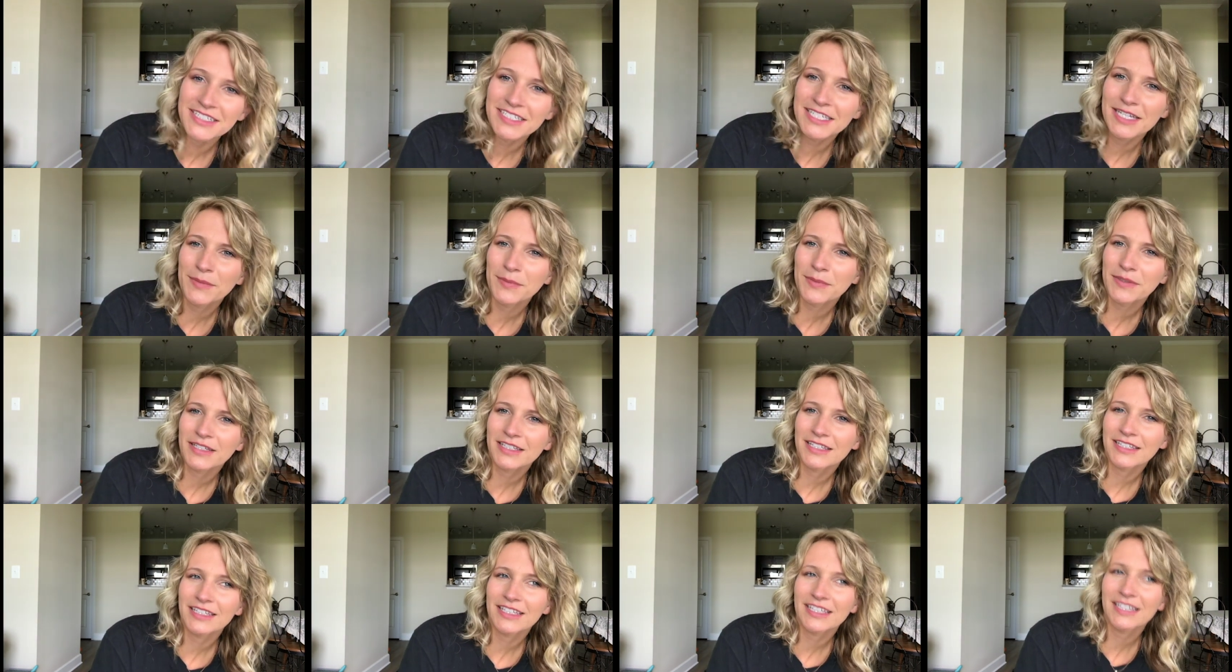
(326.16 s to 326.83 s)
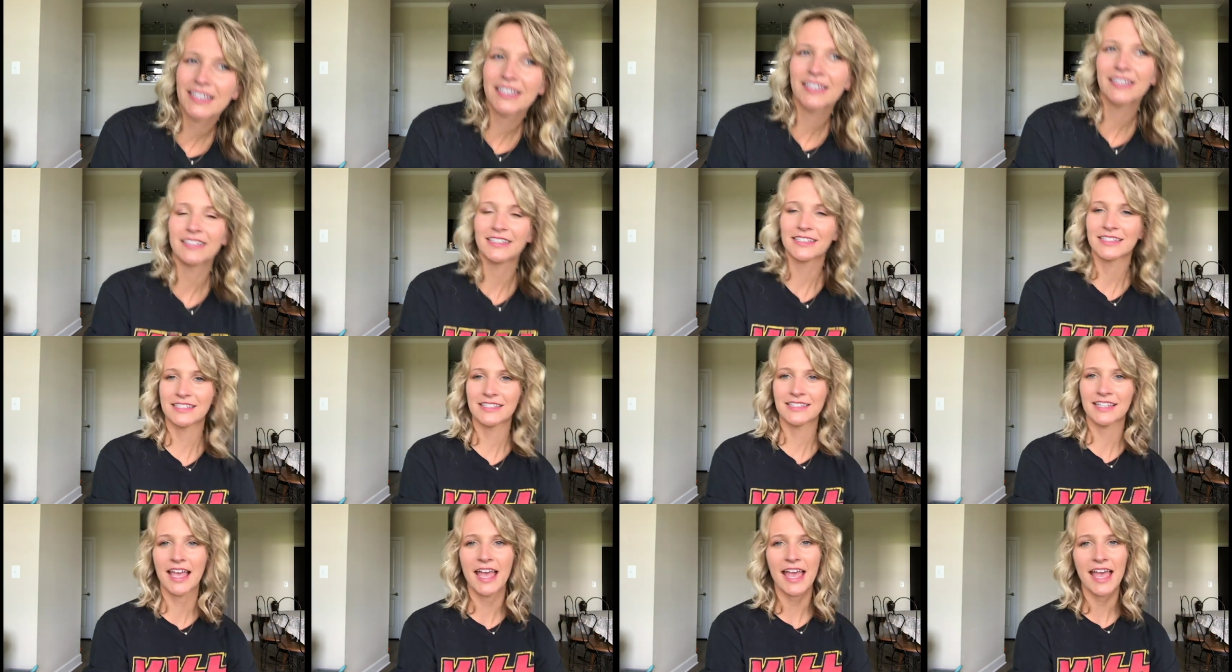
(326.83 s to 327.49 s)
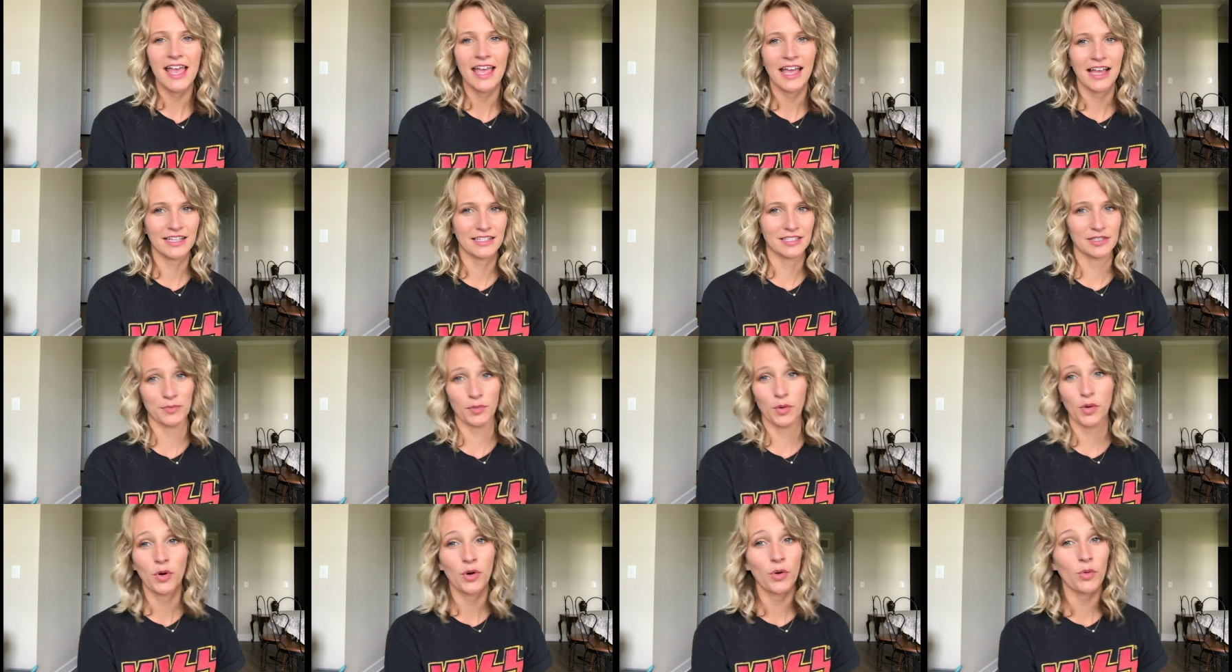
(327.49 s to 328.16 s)
typically say I
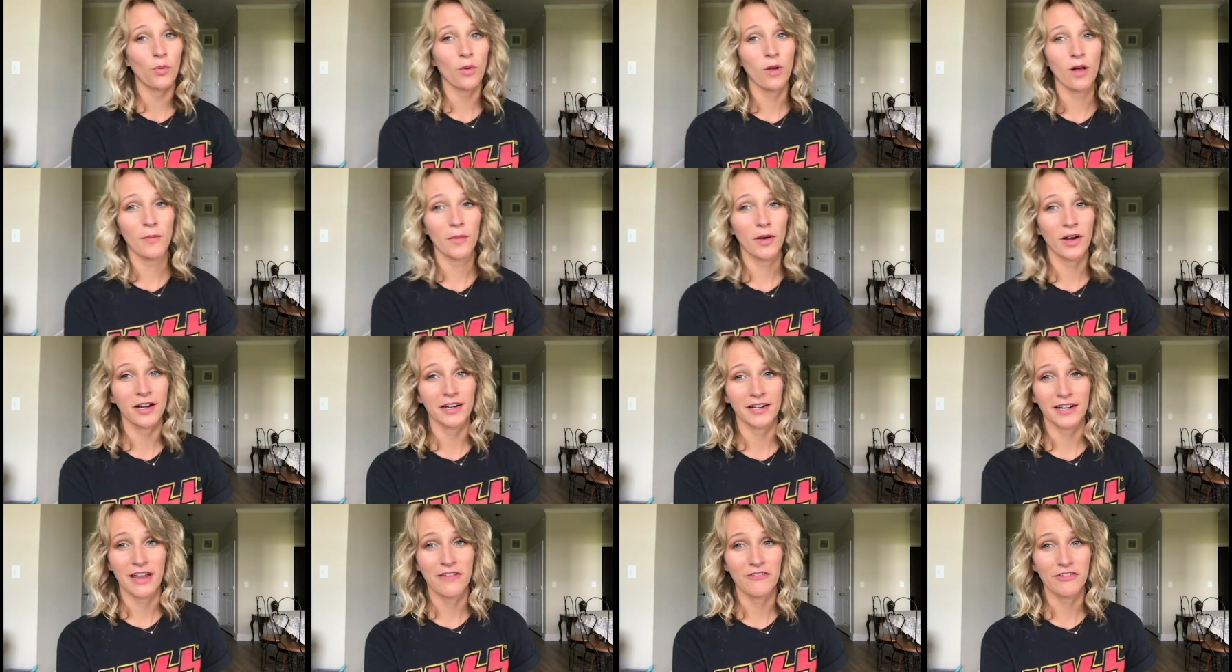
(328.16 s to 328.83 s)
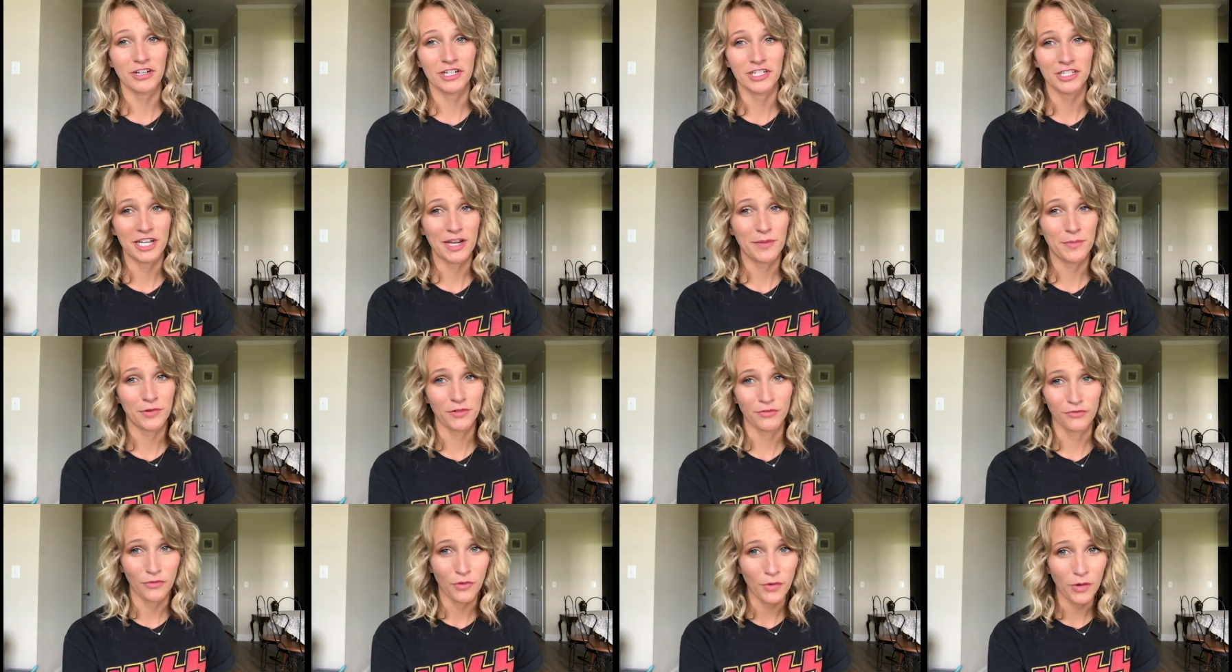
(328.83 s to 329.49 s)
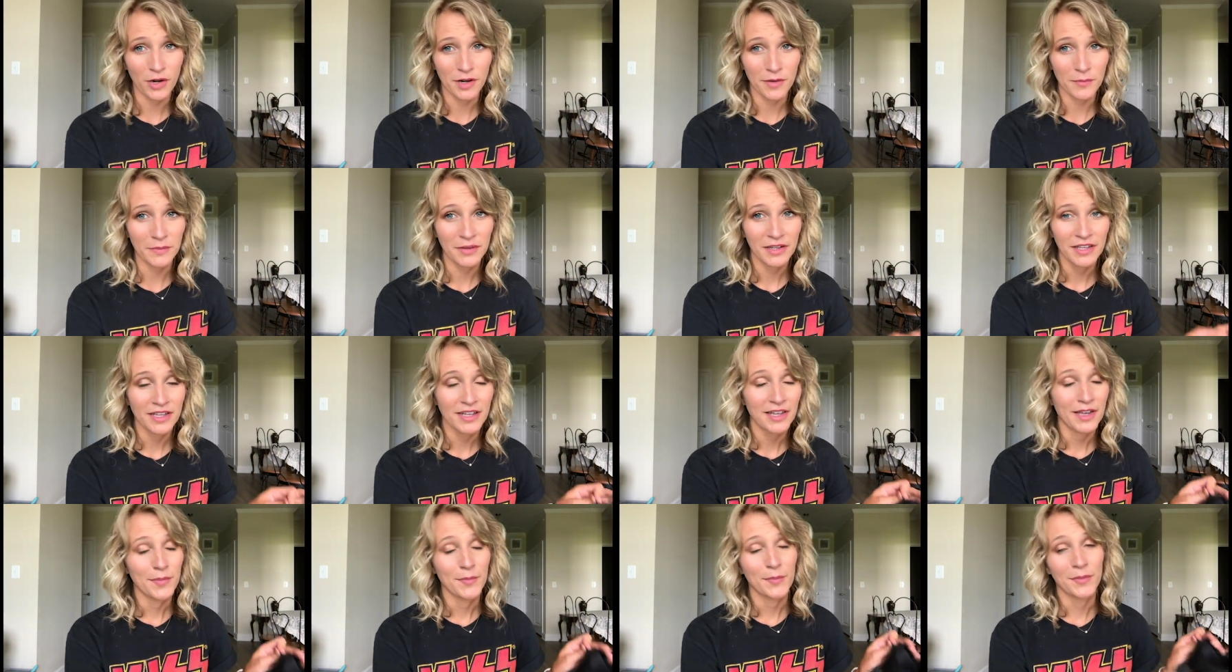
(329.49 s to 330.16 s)
support Walmart in every shape or form,
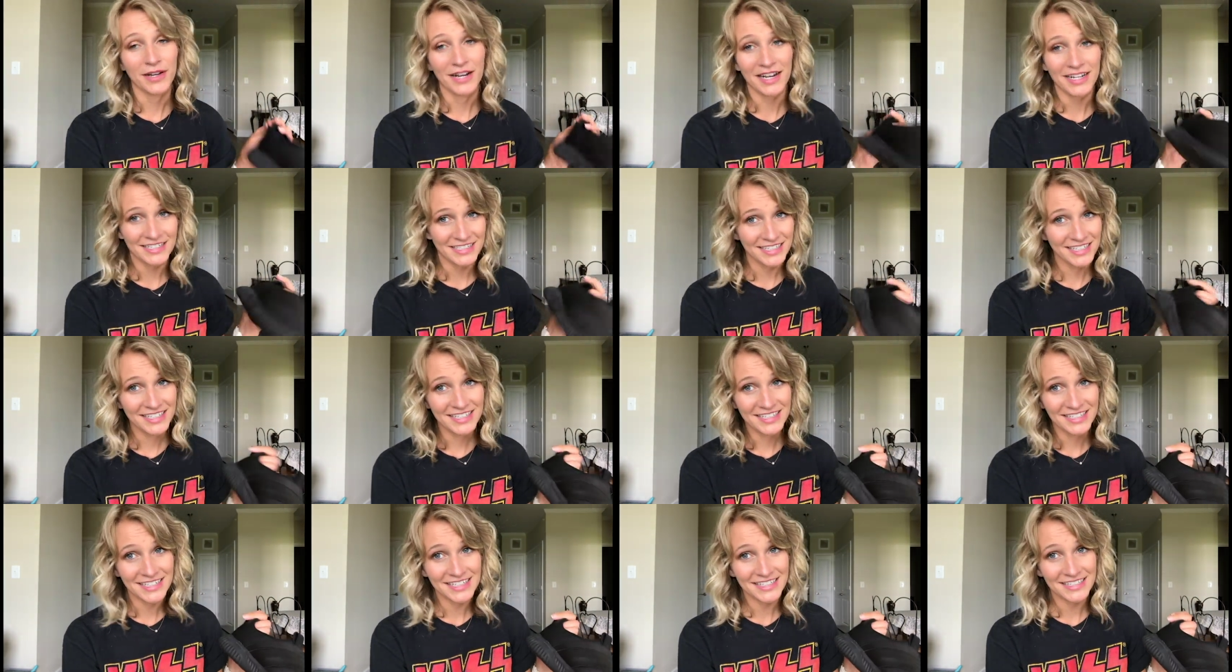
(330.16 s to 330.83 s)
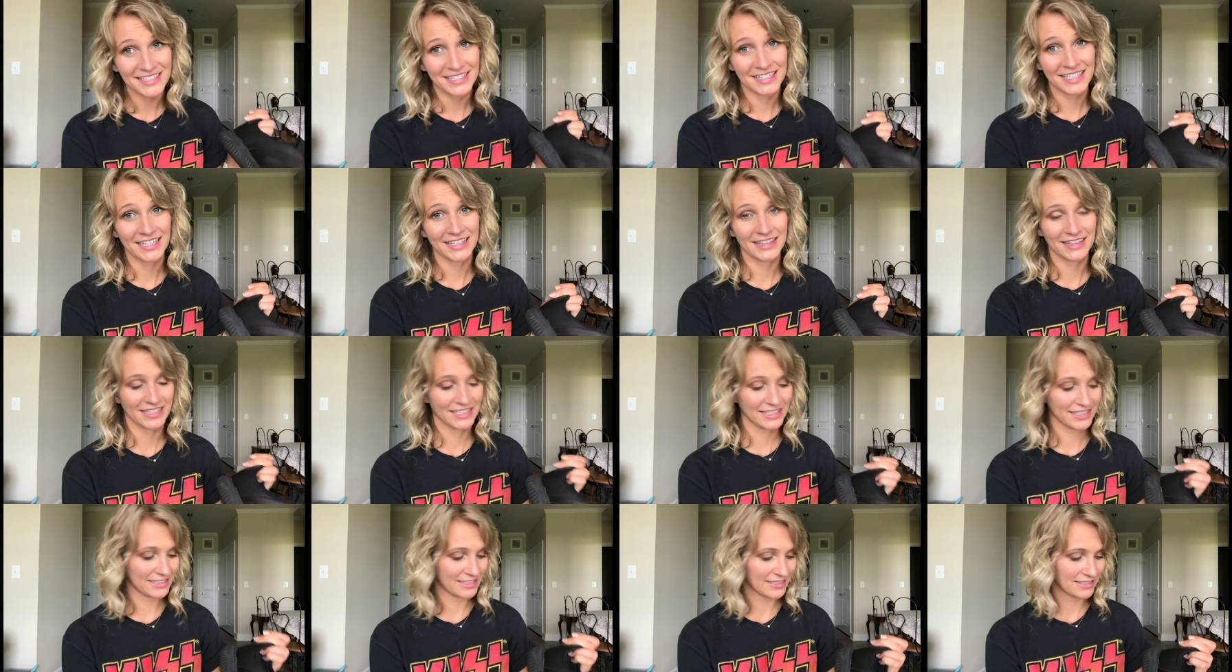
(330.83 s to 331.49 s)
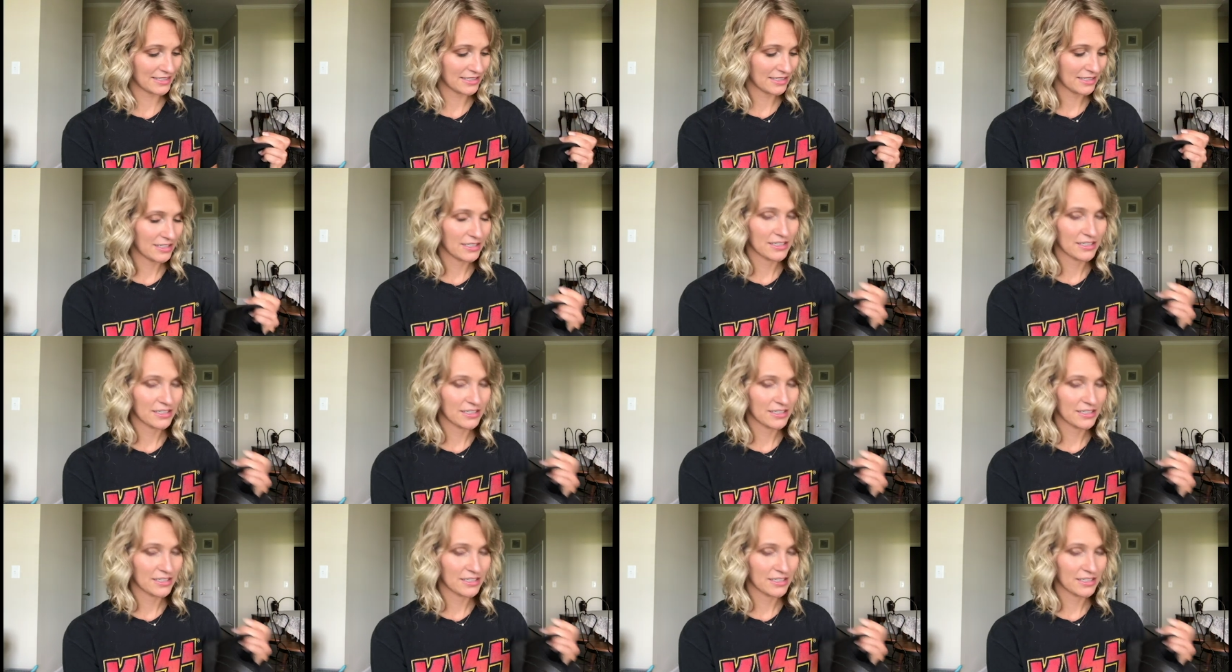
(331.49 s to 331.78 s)
but I did need to get these.